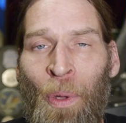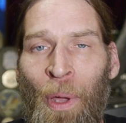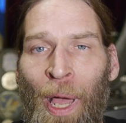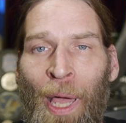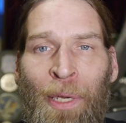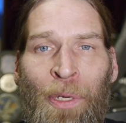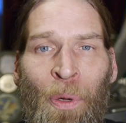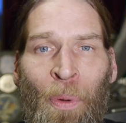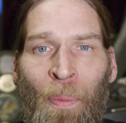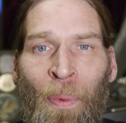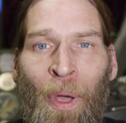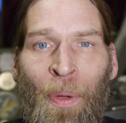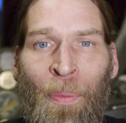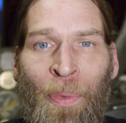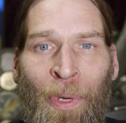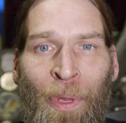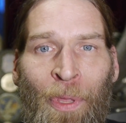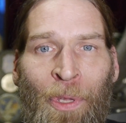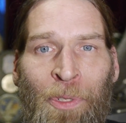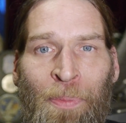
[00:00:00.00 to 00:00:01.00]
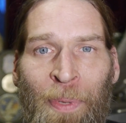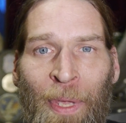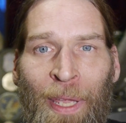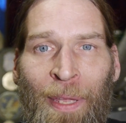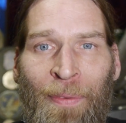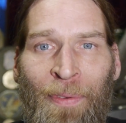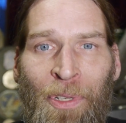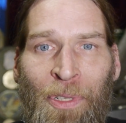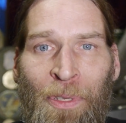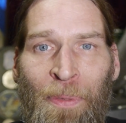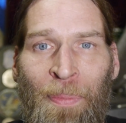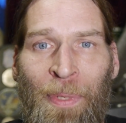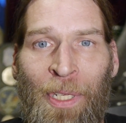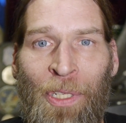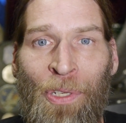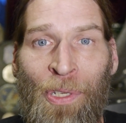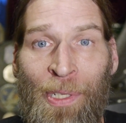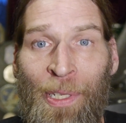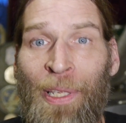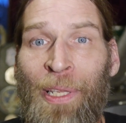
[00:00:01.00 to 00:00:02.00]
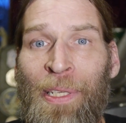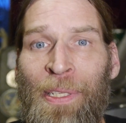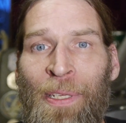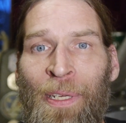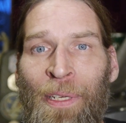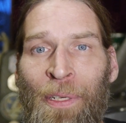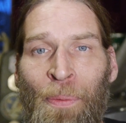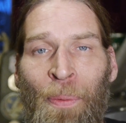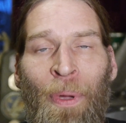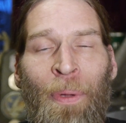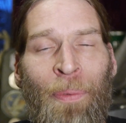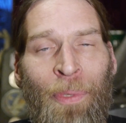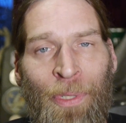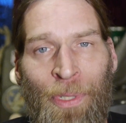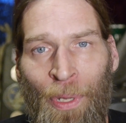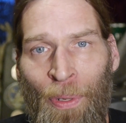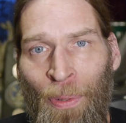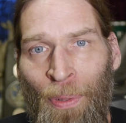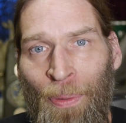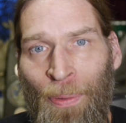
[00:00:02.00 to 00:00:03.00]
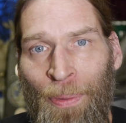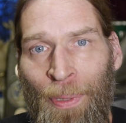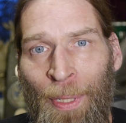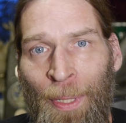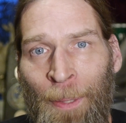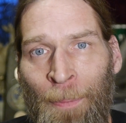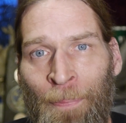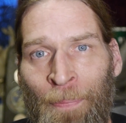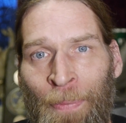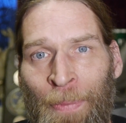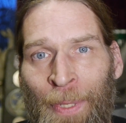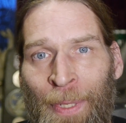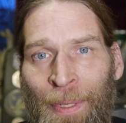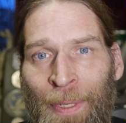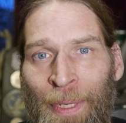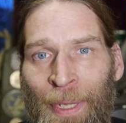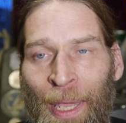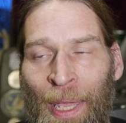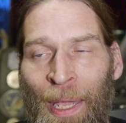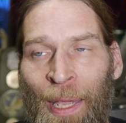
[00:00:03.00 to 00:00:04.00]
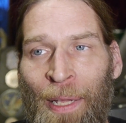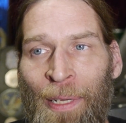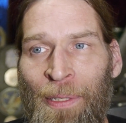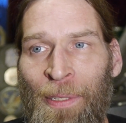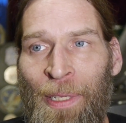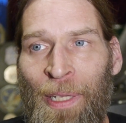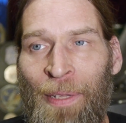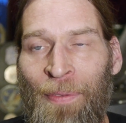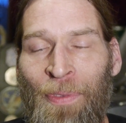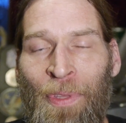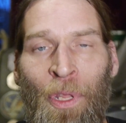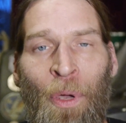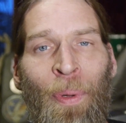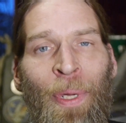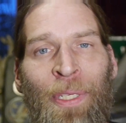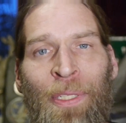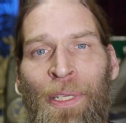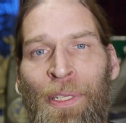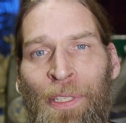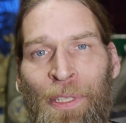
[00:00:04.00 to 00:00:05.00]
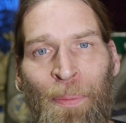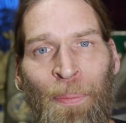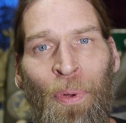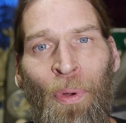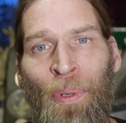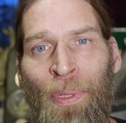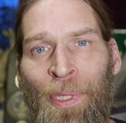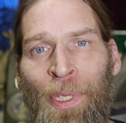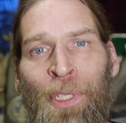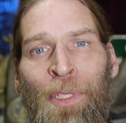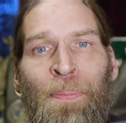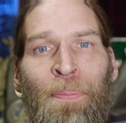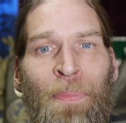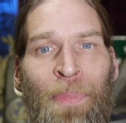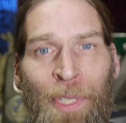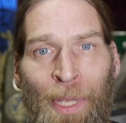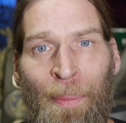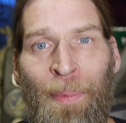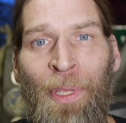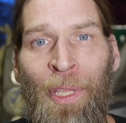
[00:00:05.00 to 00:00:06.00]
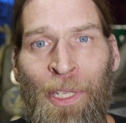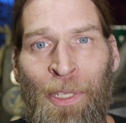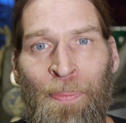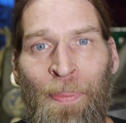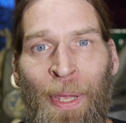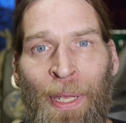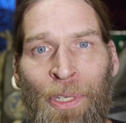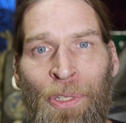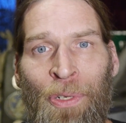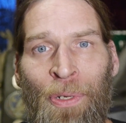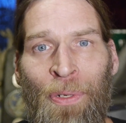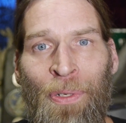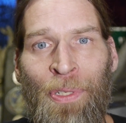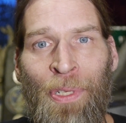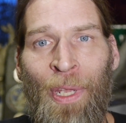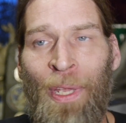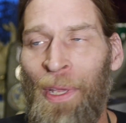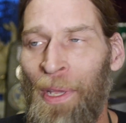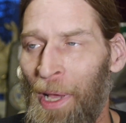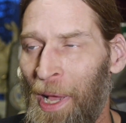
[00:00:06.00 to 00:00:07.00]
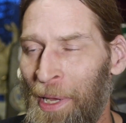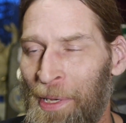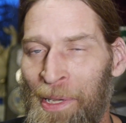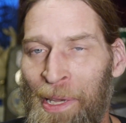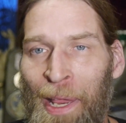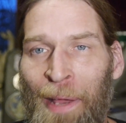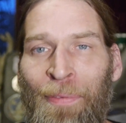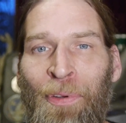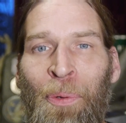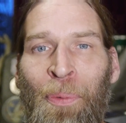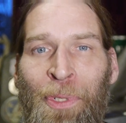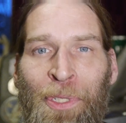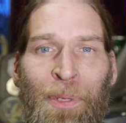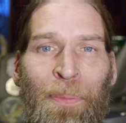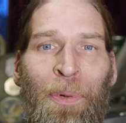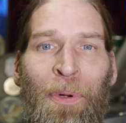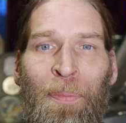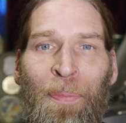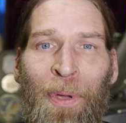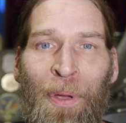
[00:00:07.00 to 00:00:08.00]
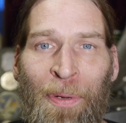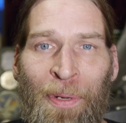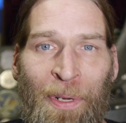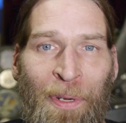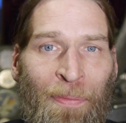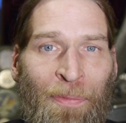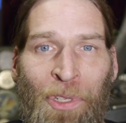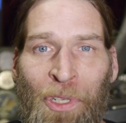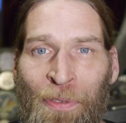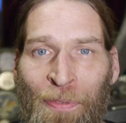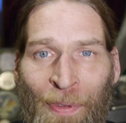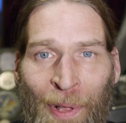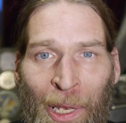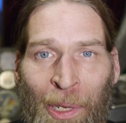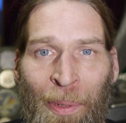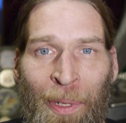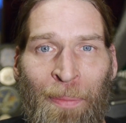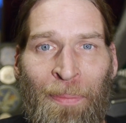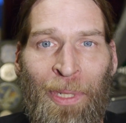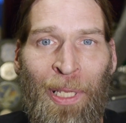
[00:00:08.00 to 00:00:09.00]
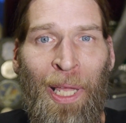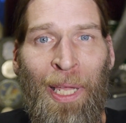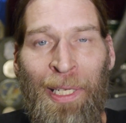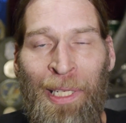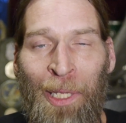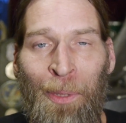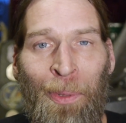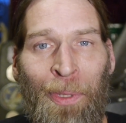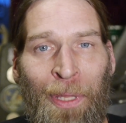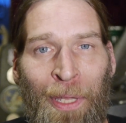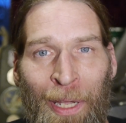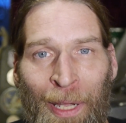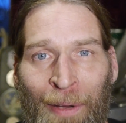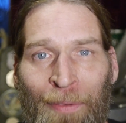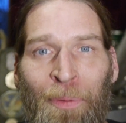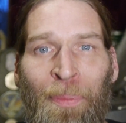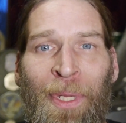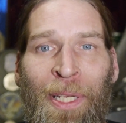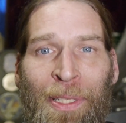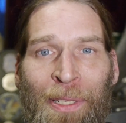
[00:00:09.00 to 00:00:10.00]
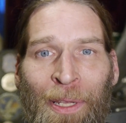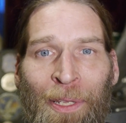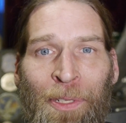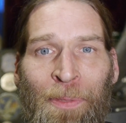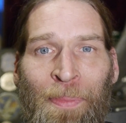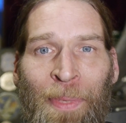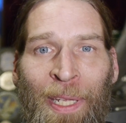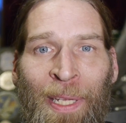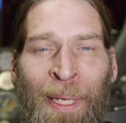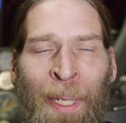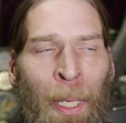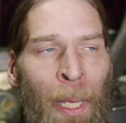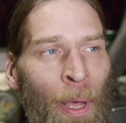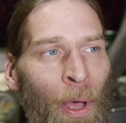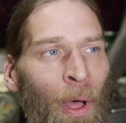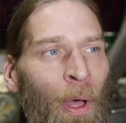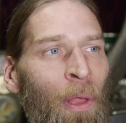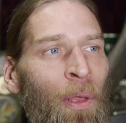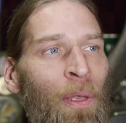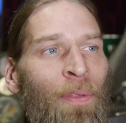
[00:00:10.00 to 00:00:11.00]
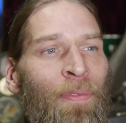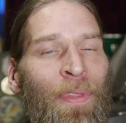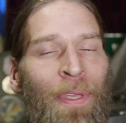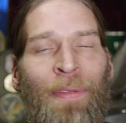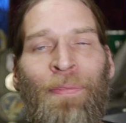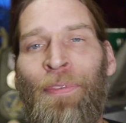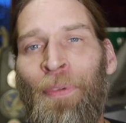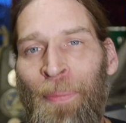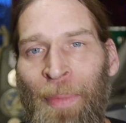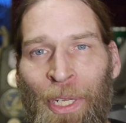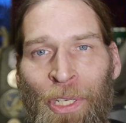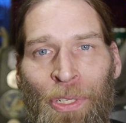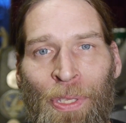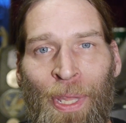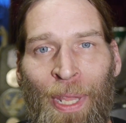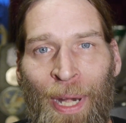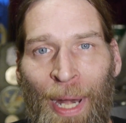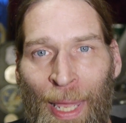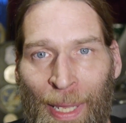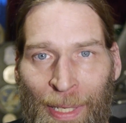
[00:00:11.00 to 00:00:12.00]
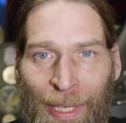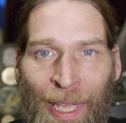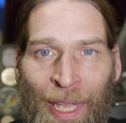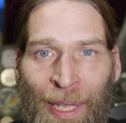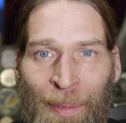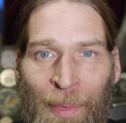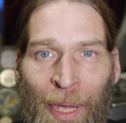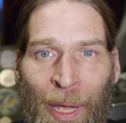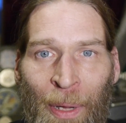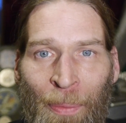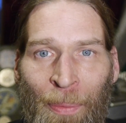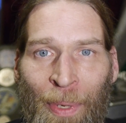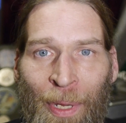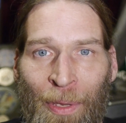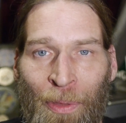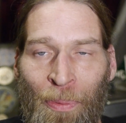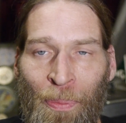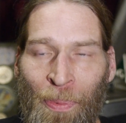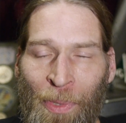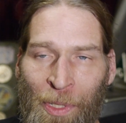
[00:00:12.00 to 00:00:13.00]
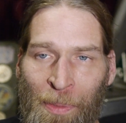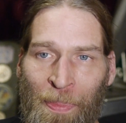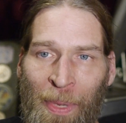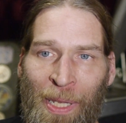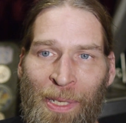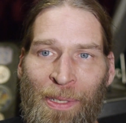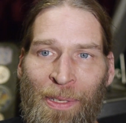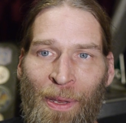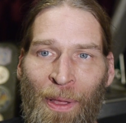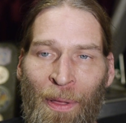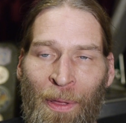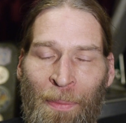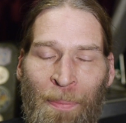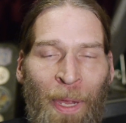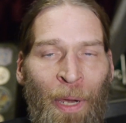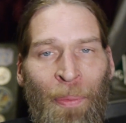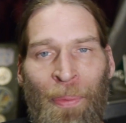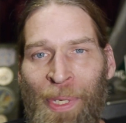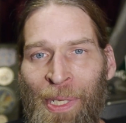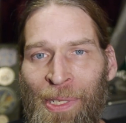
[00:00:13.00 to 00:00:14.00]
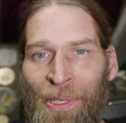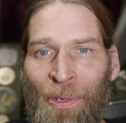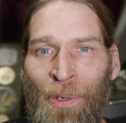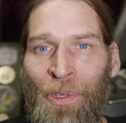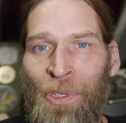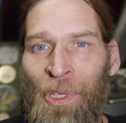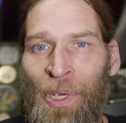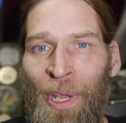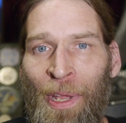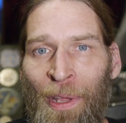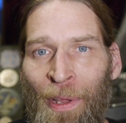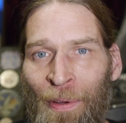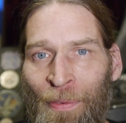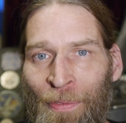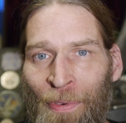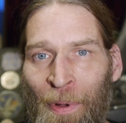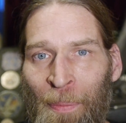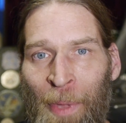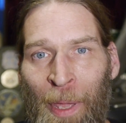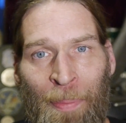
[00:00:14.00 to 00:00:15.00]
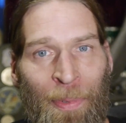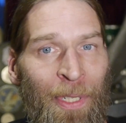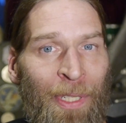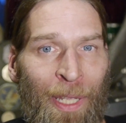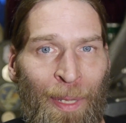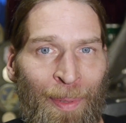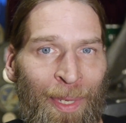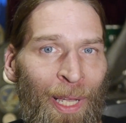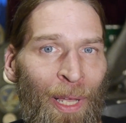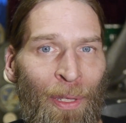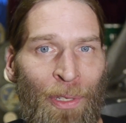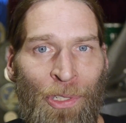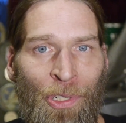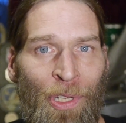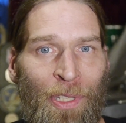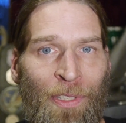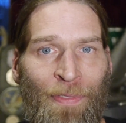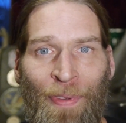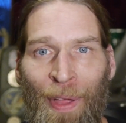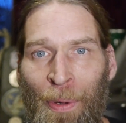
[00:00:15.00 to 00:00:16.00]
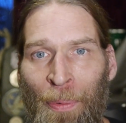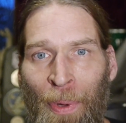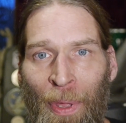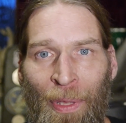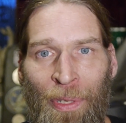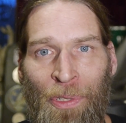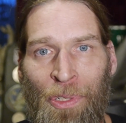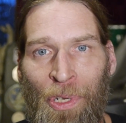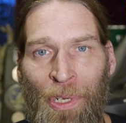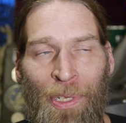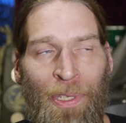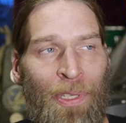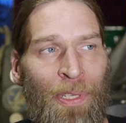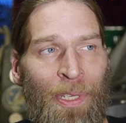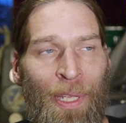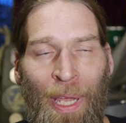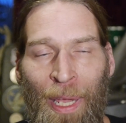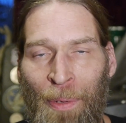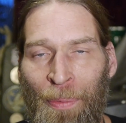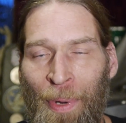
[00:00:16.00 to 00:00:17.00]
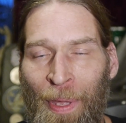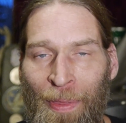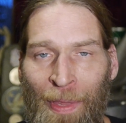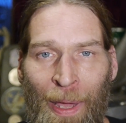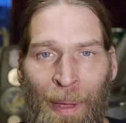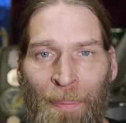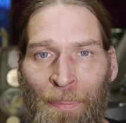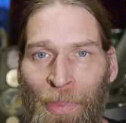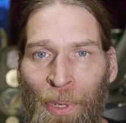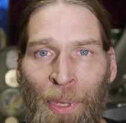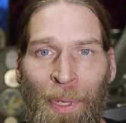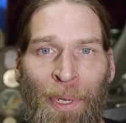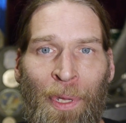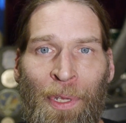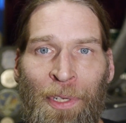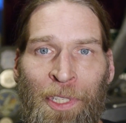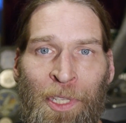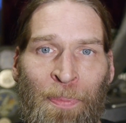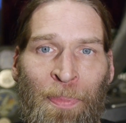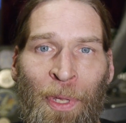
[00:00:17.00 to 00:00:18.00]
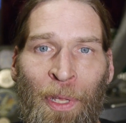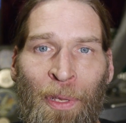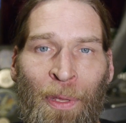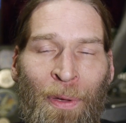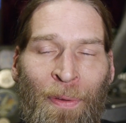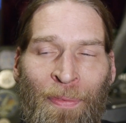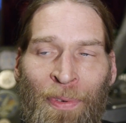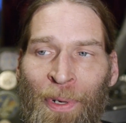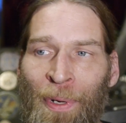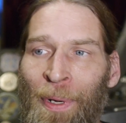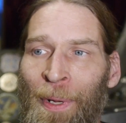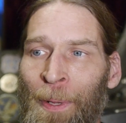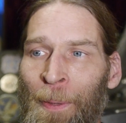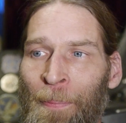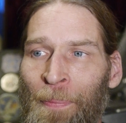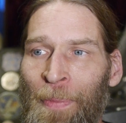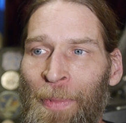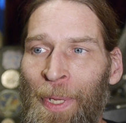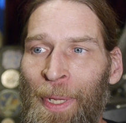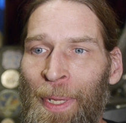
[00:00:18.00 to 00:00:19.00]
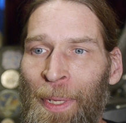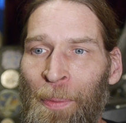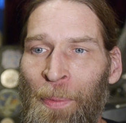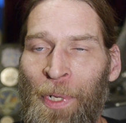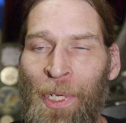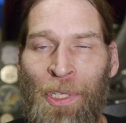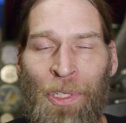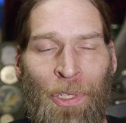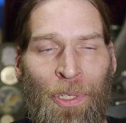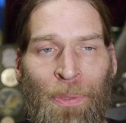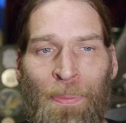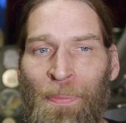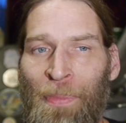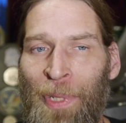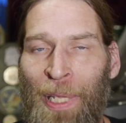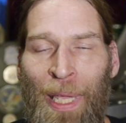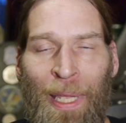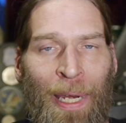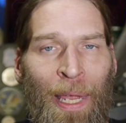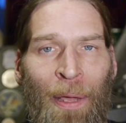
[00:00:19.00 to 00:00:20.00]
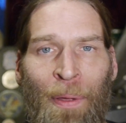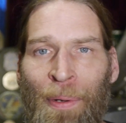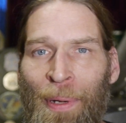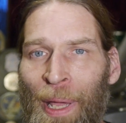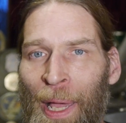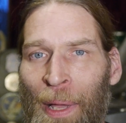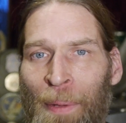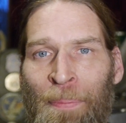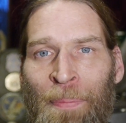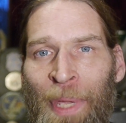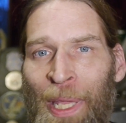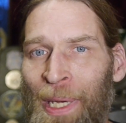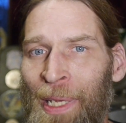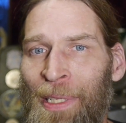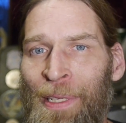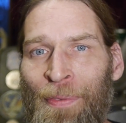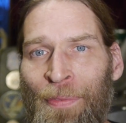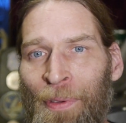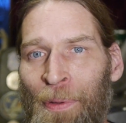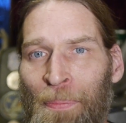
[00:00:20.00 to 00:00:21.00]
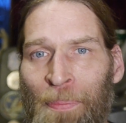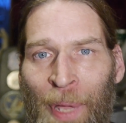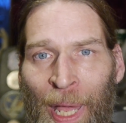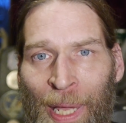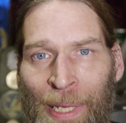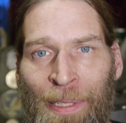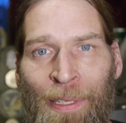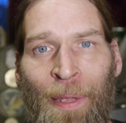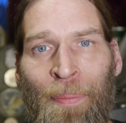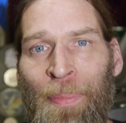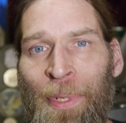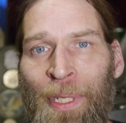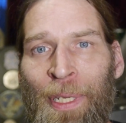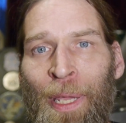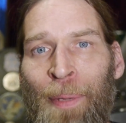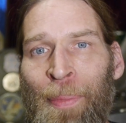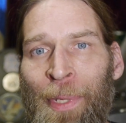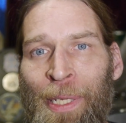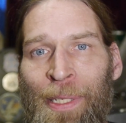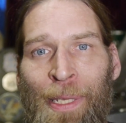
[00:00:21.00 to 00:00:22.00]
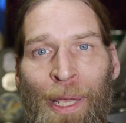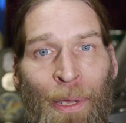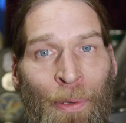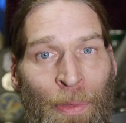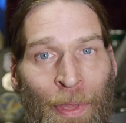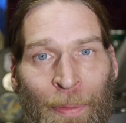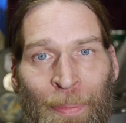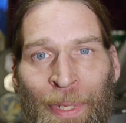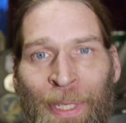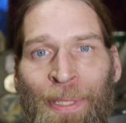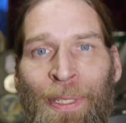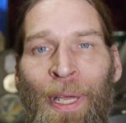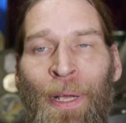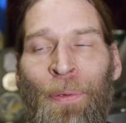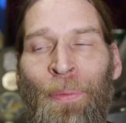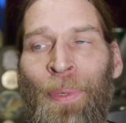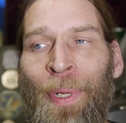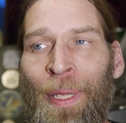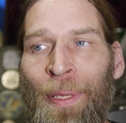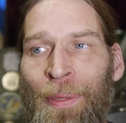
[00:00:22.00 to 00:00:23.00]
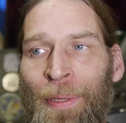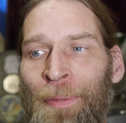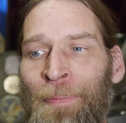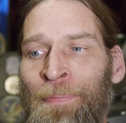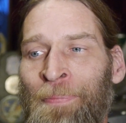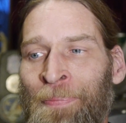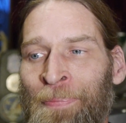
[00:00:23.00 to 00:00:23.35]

I don't want one of those behaviors to be just listening to what we're told. And even though I did support these some of these measures, I never was a proponent of just following blindly what the government tells me. All of the information that I came out with was based on my research from epidemiologists, virologists. I read that book called Spillover which laid out many different past epidemics, how they've been dealt with.